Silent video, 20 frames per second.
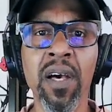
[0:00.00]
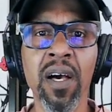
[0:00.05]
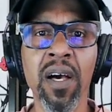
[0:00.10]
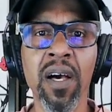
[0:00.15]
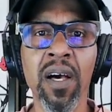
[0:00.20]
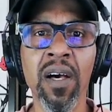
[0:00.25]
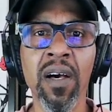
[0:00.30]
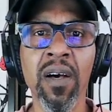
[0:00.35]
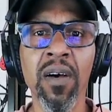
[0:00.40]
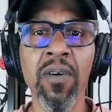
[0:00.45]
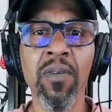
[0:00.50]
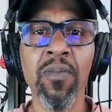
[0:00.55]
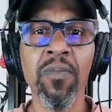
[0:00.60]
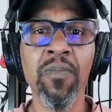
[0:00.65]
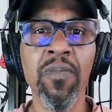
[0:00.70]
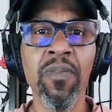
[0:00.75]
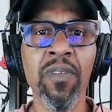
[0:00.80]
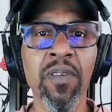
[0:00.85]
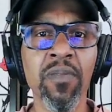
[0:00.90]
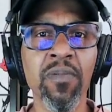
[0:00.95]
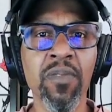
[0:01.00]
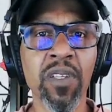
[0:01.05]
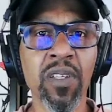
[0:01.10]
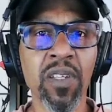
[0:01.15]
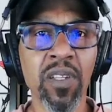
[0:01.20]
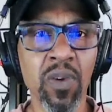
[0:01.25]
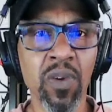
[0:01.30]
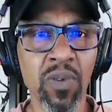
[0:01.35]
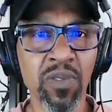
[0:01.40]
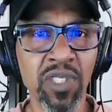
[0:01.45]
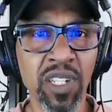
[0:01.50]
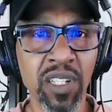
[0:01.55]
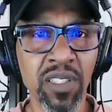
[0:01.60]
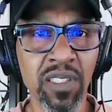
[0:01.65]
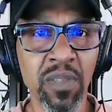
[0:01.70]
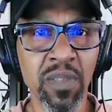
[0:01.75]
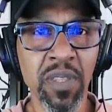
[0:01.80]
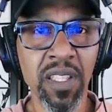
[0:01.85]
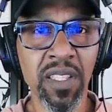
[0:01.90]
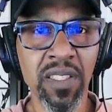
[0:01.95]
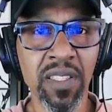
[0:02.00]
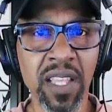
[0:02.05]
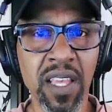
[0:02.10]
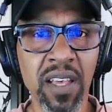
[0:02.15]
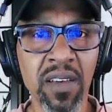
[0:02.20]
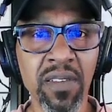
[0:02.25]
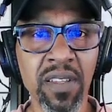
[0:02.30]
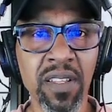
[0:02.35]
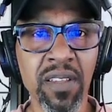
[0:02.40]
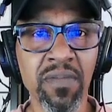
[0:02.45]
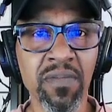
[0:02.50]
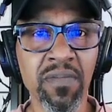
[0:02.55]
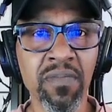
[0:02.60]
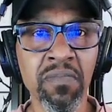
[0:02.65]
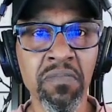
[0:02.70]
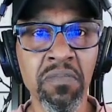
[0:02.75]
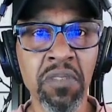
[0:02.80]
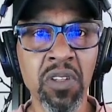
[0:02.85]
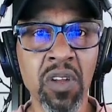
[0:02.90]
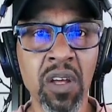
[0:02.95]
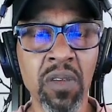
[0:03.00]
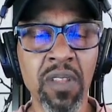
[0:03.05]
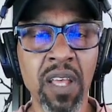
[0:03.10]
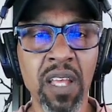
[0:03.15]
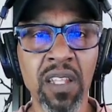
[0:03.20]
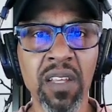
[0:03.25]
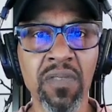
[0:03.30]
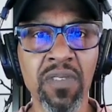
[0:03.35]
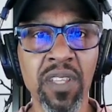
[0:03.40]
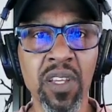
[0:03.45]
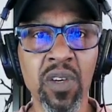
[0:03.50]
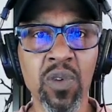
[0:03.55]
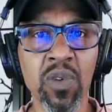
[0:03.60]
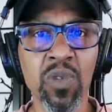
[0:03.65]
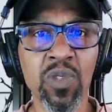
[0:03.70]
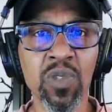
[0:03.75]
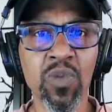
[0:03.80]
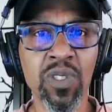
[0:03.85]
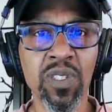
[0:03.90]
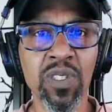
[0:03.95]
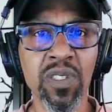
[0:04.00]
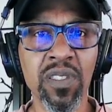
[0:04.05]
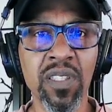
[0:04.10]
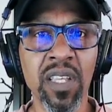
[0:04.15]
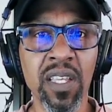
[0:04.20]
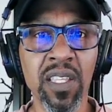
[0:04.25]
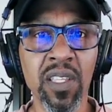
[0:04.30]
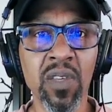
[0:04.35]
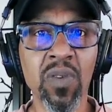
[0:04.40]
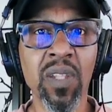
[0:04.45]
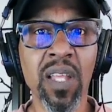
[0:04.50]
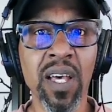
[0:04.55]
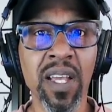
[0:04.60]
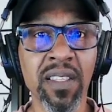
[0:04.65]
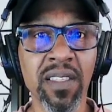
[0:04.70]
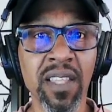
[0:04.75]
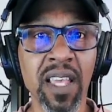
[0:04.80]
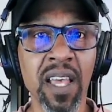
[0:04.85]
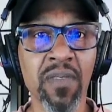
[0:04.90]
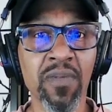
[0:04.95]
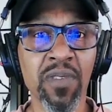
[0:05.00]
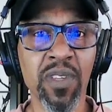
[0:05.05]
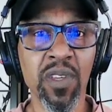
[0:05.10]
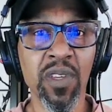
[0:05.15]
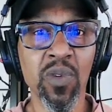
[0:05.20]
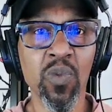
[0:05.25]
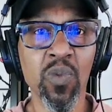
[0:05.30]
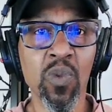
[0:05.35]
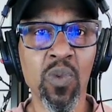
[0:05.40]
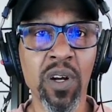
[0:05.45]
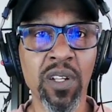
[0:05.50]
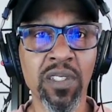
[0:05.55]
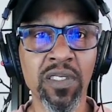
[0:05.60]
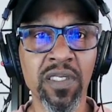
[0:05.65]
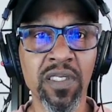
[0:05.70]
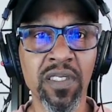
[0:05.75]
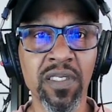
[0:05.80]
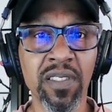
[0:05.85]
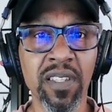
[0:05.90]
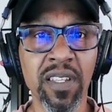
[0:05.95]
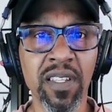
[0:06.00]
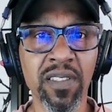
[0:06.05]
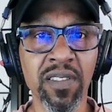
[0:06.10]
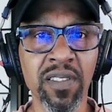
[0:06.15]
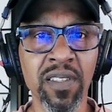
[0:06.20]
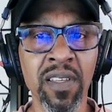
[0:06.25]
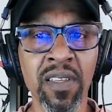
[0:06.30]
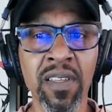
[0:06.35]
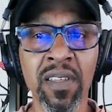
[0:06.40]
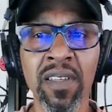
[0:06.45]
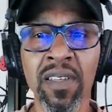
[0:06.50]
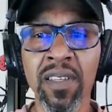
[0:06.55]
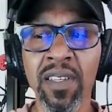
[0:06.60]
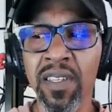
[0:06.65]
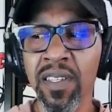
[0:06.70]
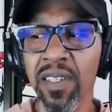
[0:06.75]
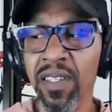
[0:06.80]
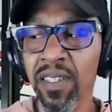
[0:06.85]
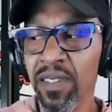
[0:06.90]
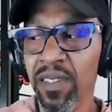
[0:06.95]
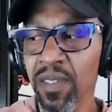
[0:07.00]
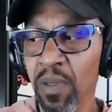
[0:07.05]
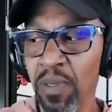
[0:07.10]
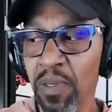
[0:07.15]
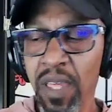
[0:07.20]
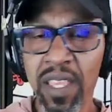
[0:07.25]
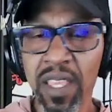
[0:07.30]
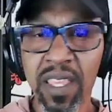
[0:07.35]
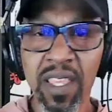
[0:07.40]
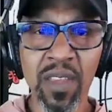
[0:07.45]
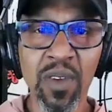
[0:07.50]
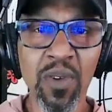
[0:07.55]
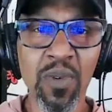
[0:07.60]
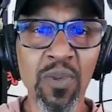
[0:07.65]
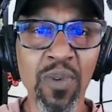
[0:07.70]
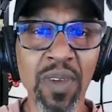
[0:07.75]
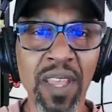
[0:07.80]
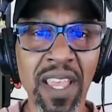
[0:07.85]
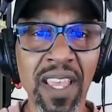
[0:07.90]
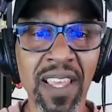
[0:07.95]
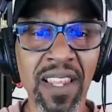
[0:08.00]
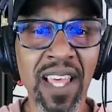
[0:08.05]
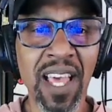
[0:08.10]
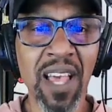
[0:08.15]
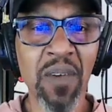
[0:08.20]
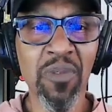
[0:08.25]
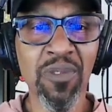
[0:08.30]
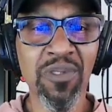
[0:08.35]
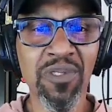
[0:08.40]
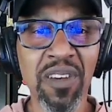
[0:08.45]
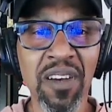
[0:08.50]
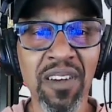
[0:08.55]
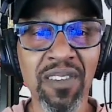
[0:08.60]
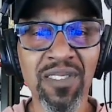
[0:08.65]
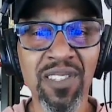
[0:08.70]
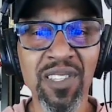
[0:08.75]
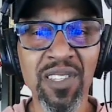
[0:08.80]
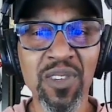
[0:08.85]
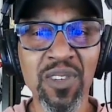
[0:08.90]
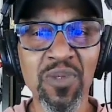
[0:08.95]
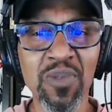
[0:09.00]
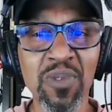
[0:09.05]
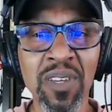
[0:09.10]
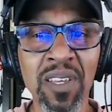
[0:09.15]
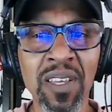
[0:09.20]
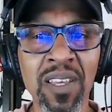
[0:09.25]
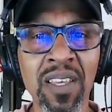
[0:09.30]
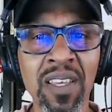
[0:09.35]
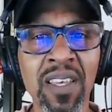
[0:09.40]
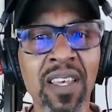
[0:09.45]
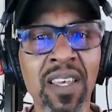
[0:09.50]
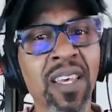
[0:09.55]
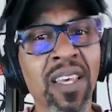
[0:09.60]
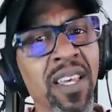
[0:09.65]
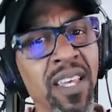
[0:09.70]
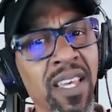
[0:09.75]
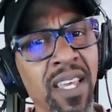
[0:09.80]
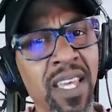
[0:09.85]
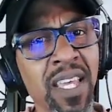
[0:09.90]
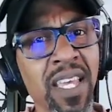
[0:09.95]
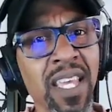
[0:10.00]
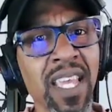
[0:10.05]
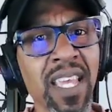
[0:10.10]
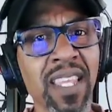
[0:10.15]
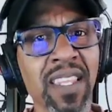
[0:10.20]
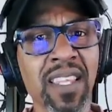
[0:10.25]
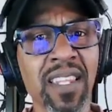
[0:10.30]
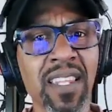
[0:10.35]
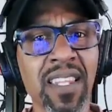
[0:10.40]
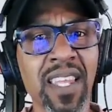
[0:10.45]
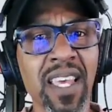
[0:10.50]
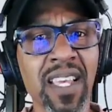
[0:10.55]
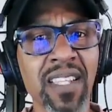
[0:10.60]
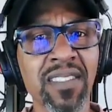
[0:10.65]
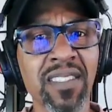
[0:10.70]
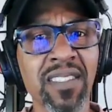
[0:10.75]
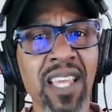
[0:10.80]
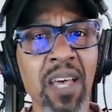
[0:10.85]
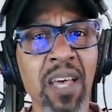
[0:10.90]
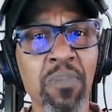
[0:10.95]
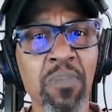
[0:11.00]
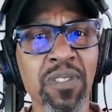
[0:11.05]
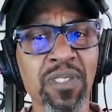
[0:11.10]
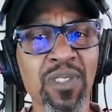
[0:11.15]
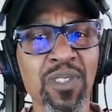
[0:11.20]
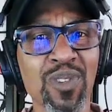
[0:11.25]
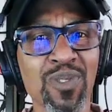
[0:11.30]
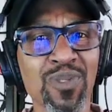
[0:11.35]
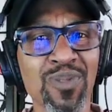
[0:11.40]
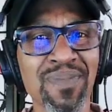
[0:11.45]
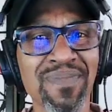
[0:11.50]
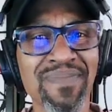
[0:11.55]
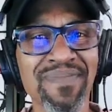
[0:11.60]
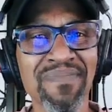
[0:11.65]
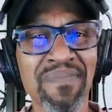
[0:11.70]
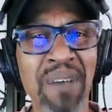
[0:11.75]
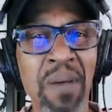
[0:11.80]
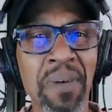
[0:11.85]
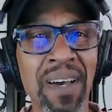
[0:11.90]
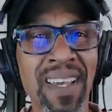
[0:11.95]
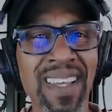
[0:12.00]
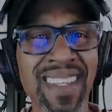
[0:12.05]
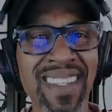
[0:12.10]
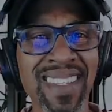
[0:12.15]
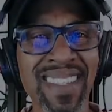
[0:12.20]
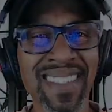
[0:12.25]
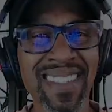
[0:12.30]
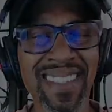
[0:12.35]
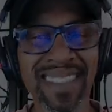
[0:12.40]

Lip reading: Go check some of these out. And, I'd love to hear which ones that you liked after you watch these things. So thank you. And I will talk to you in the next episode. Bye-bye.